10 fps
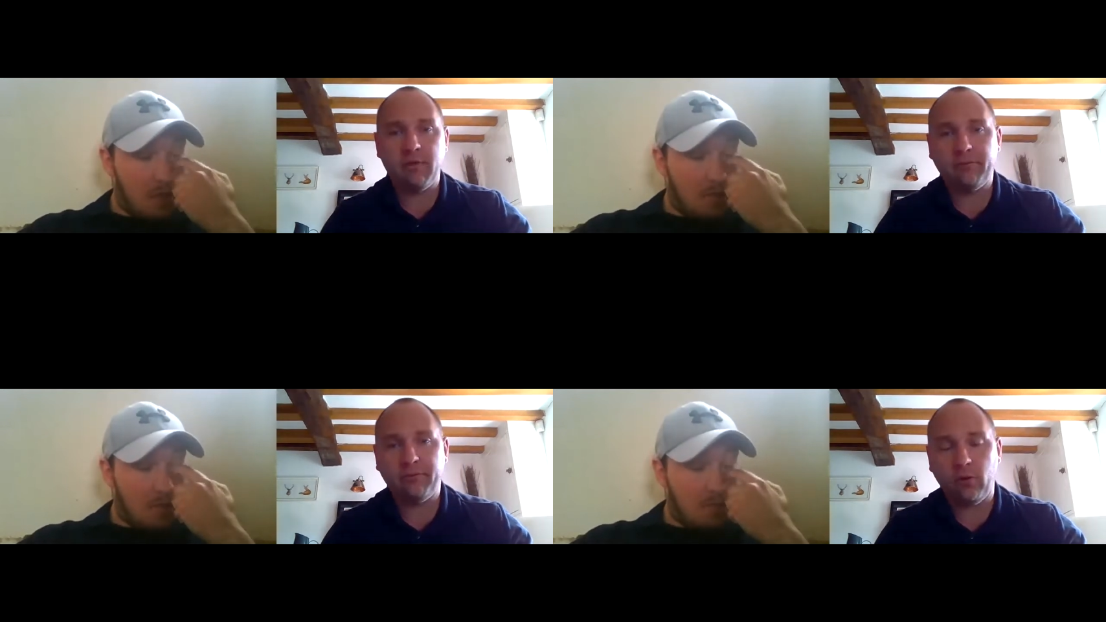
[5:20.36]

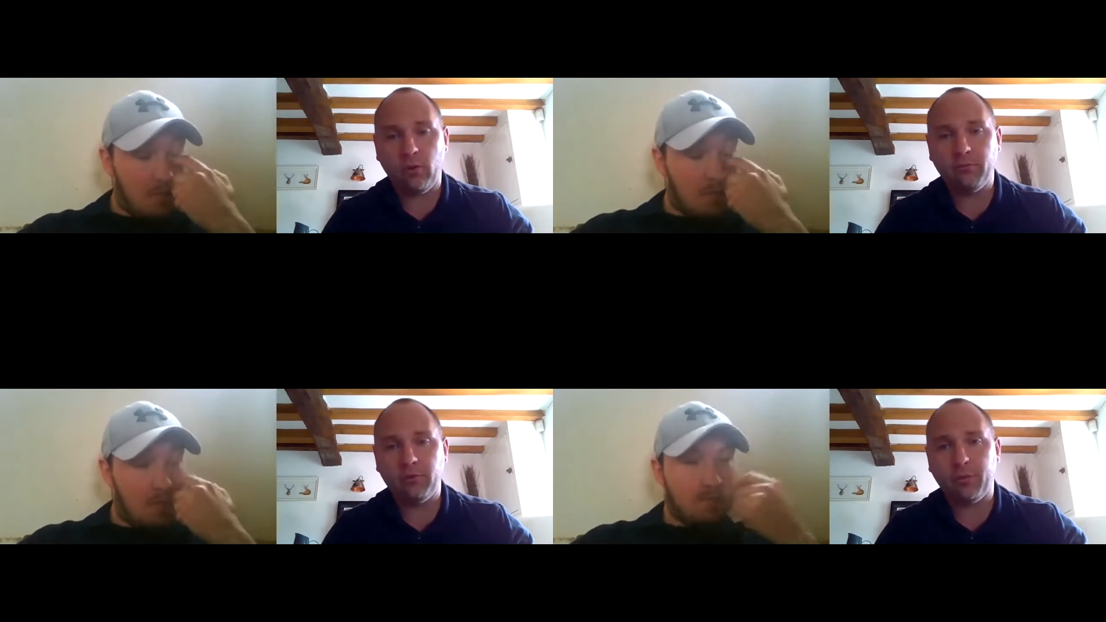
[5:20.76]

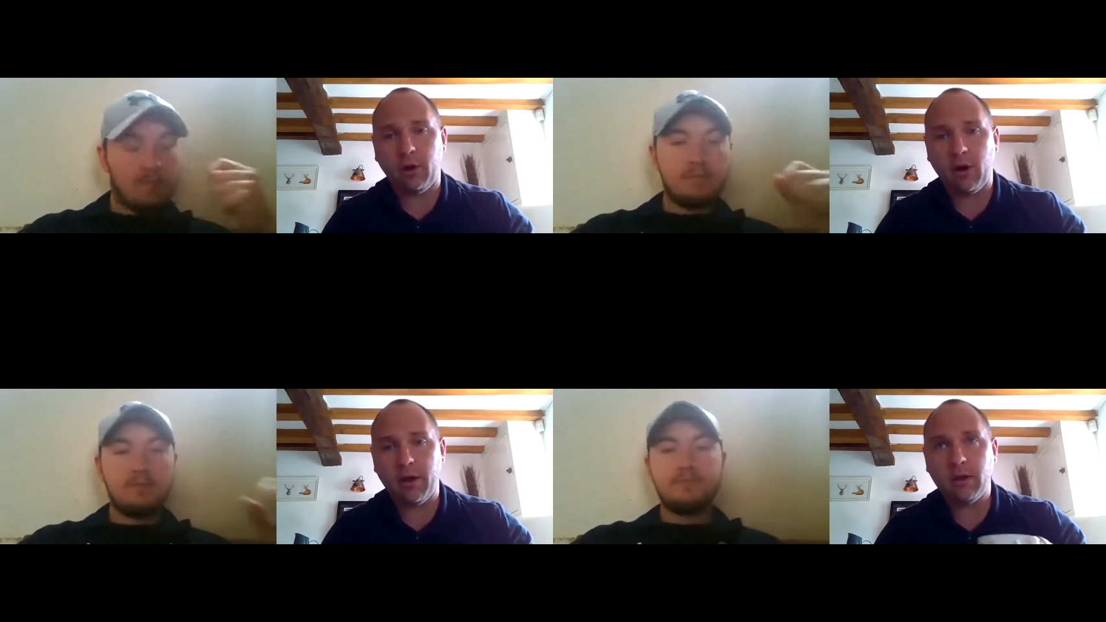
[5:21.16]
Speaker 1: informed
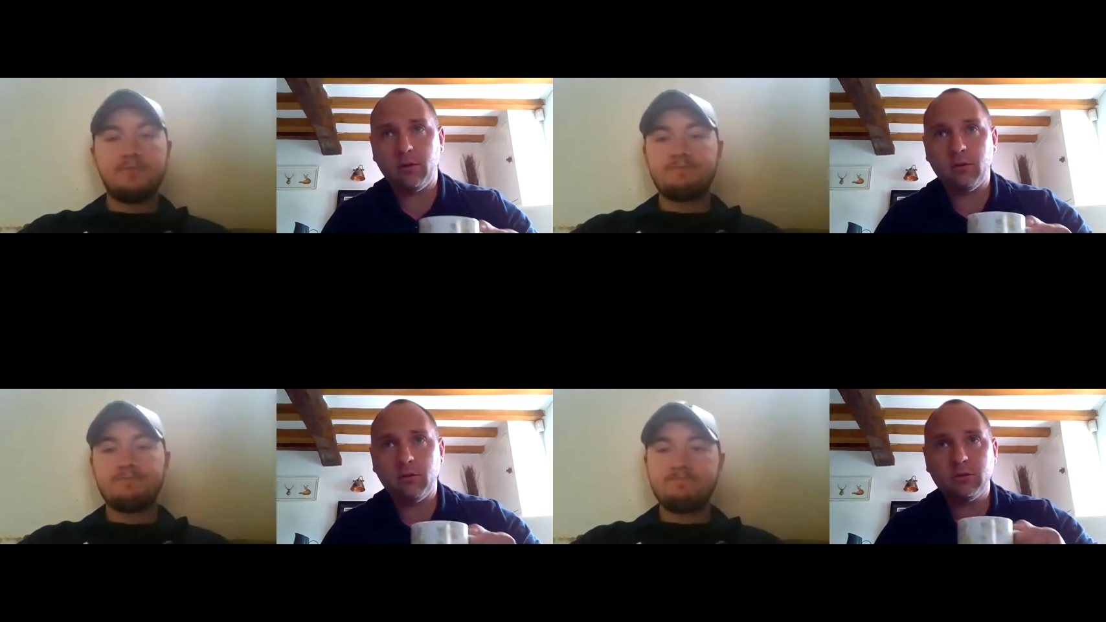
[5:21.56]
by
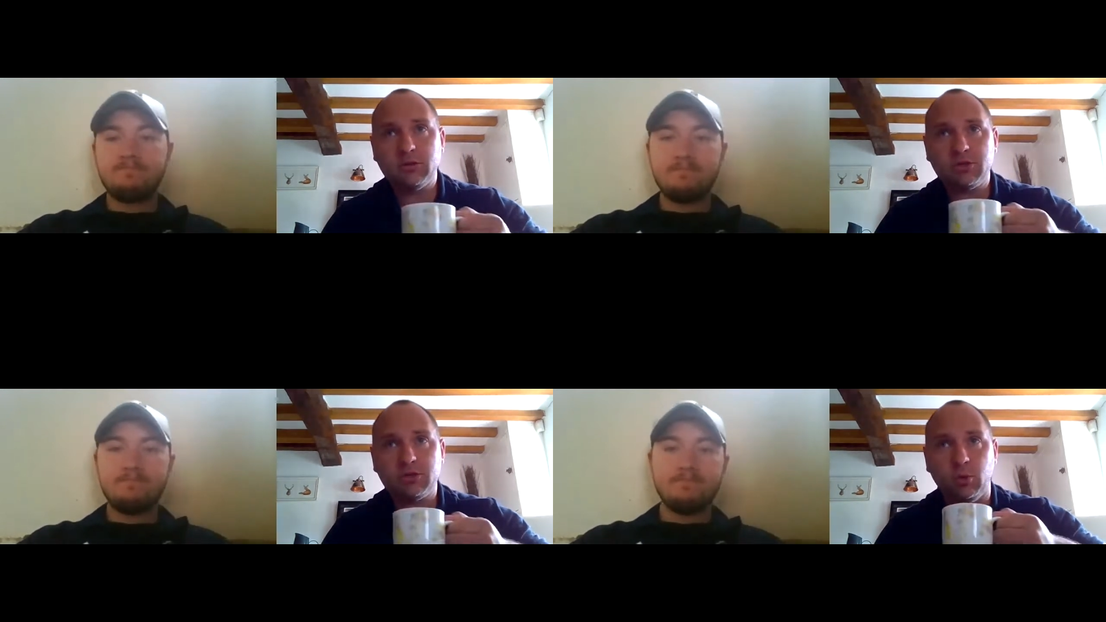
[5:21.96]

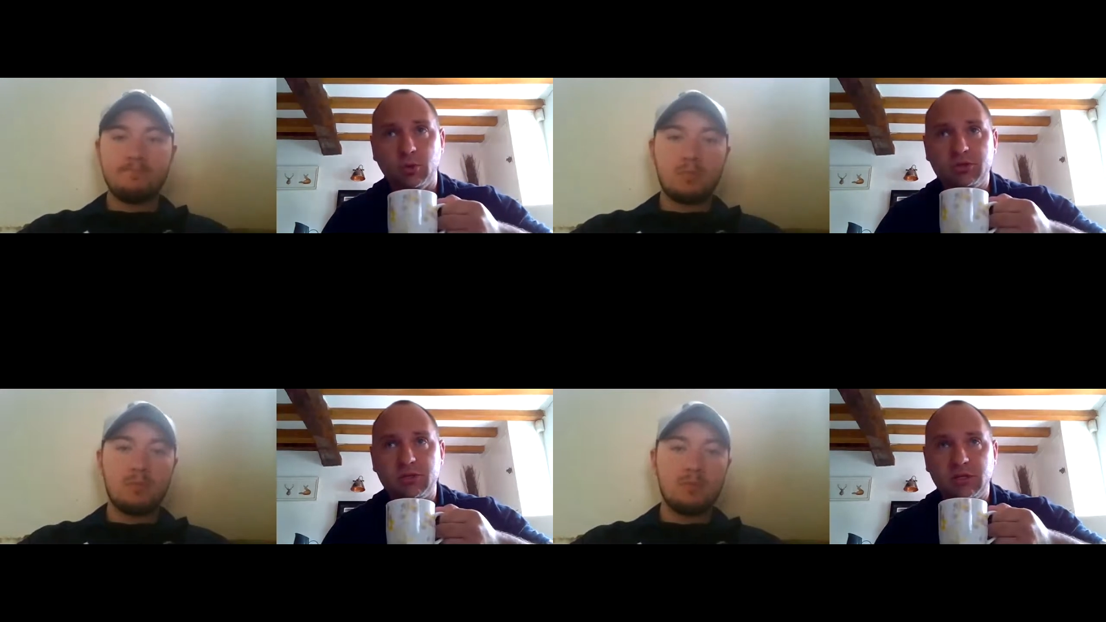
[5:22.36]

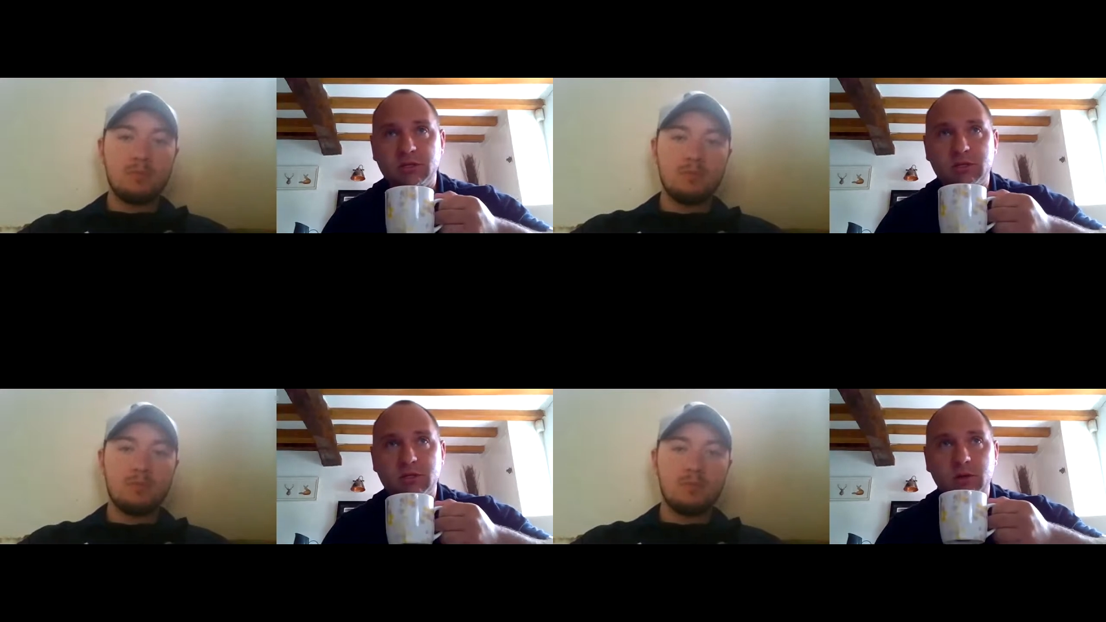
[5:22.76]

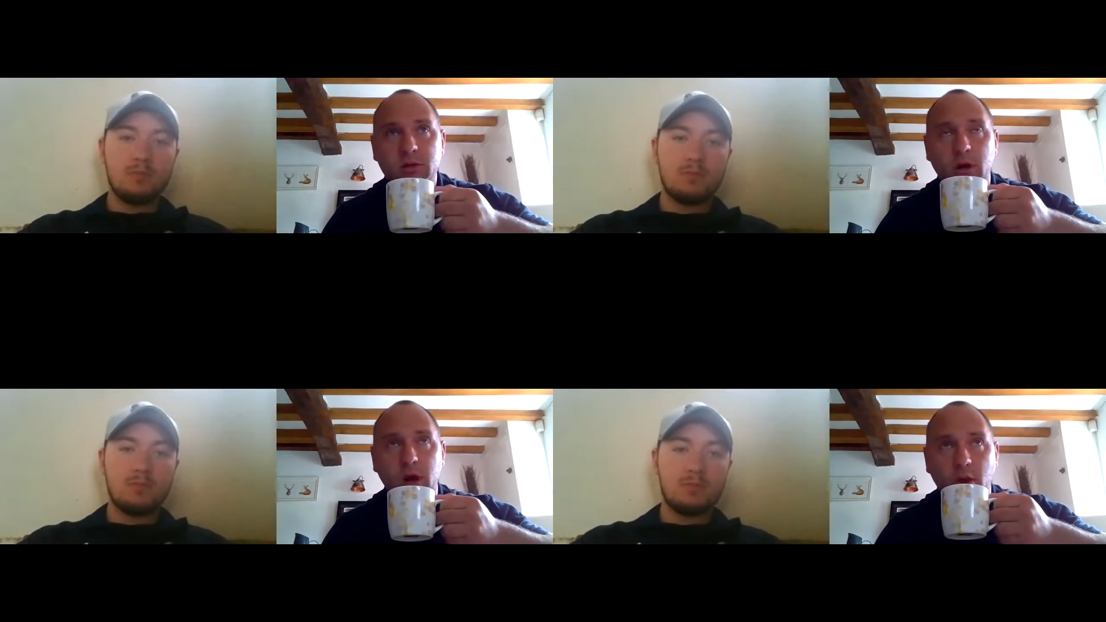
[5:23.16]
sources
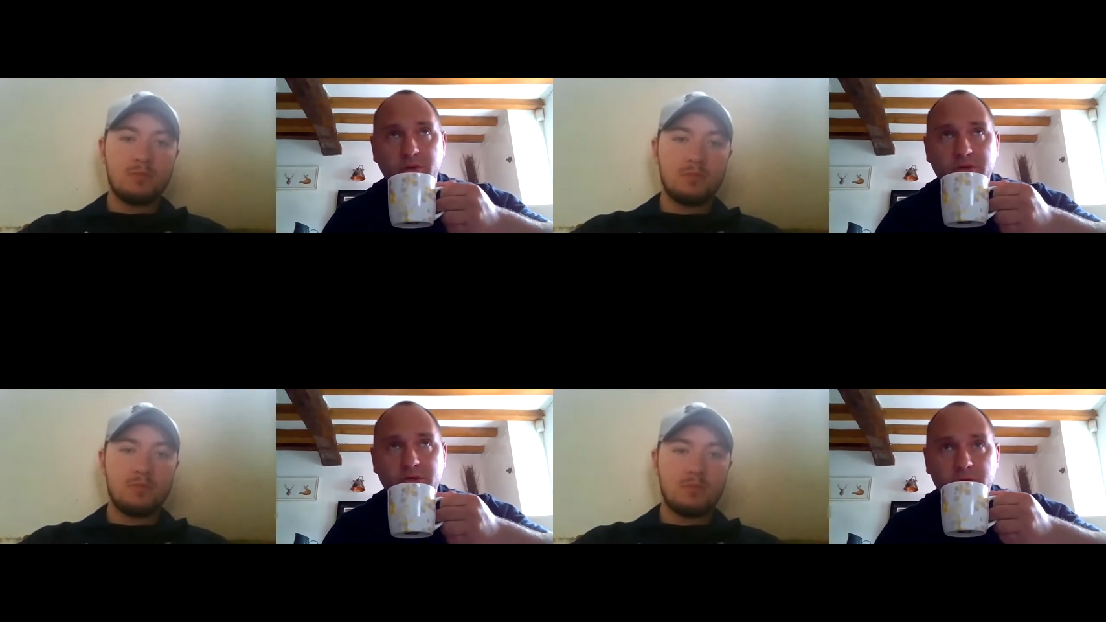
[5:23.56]

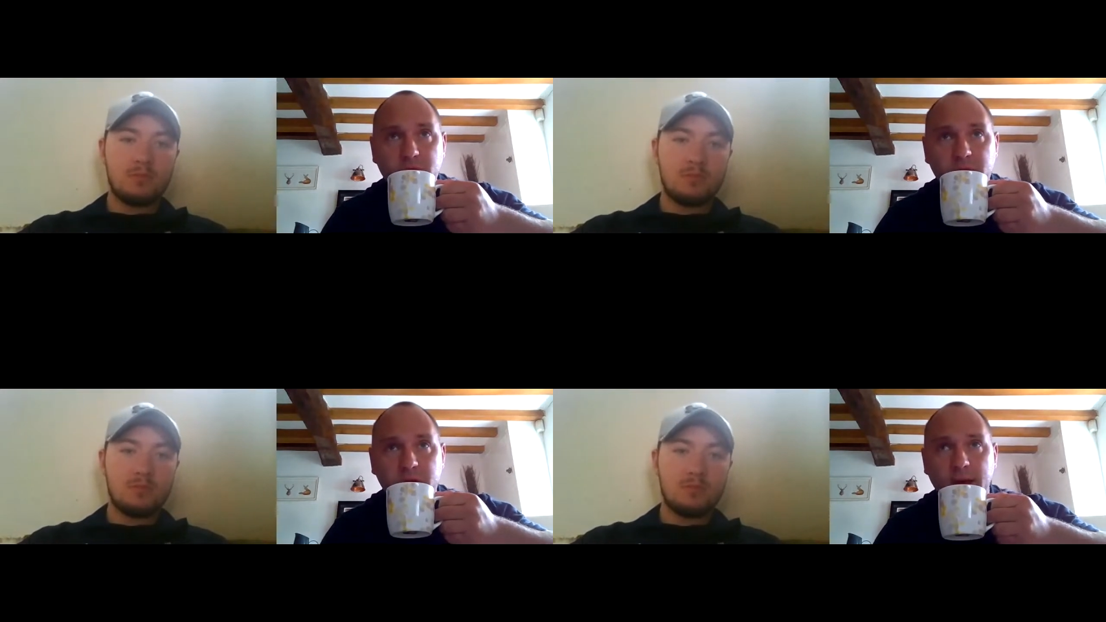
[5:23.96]
close
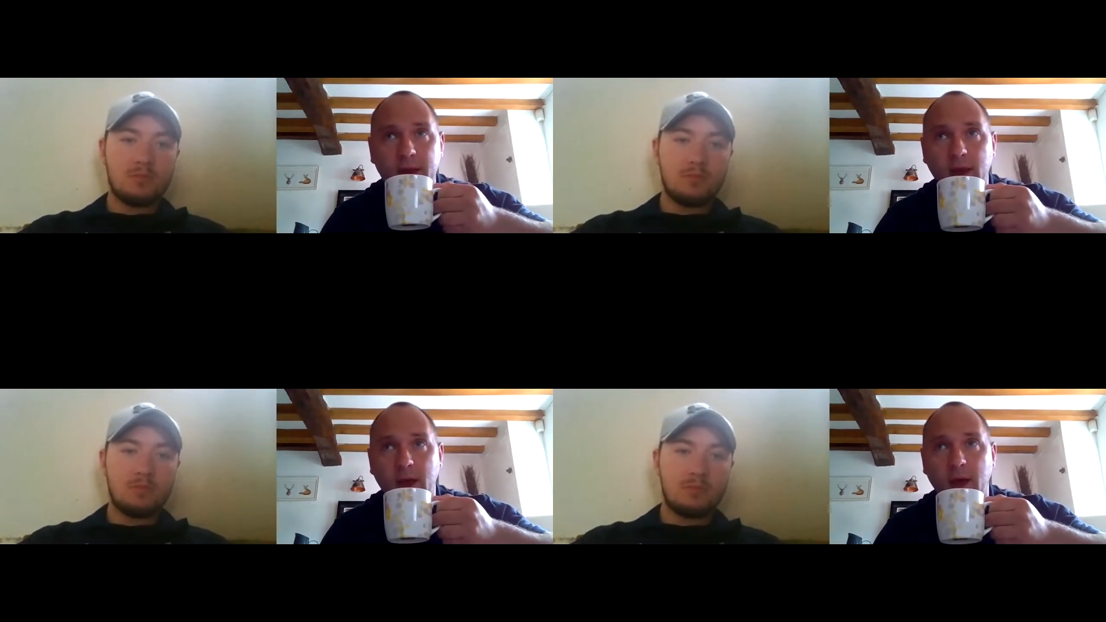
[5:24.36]
to the
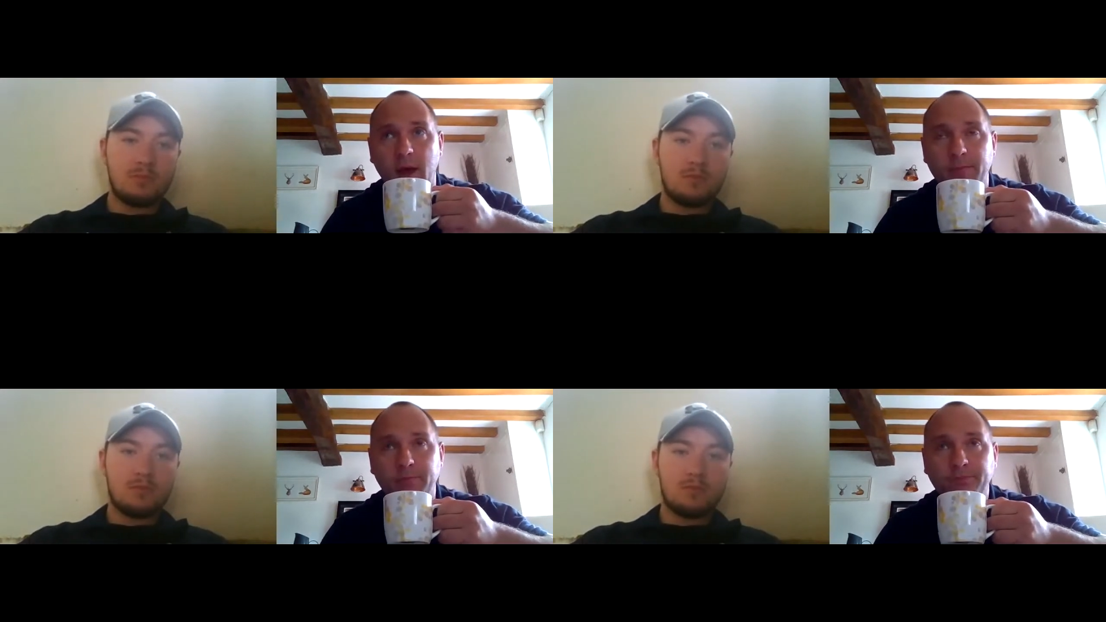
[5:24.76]

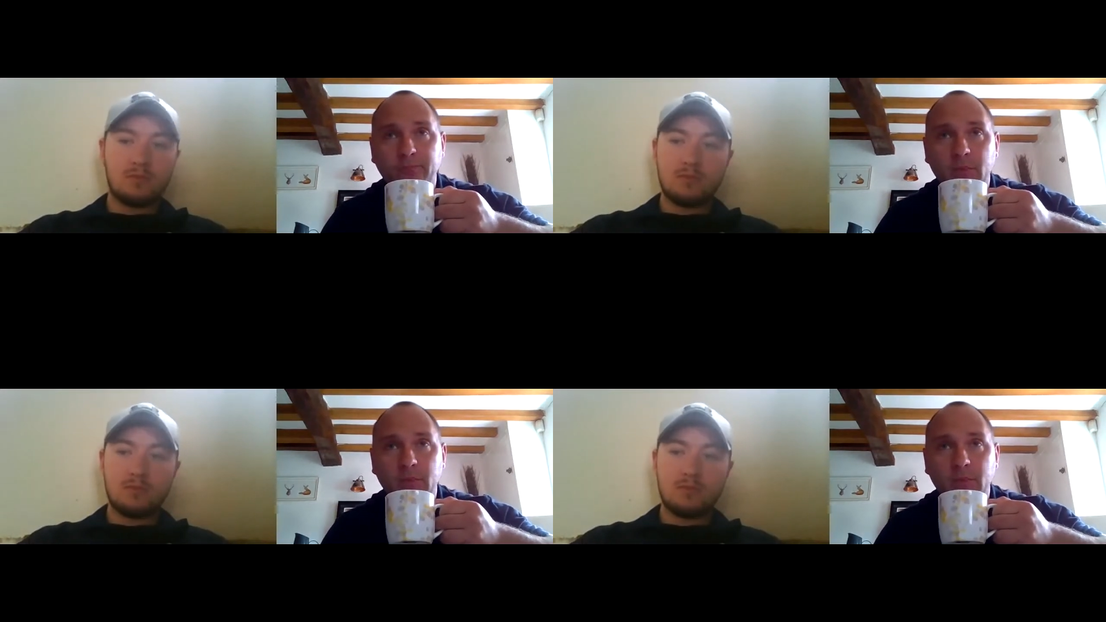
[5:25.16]
um,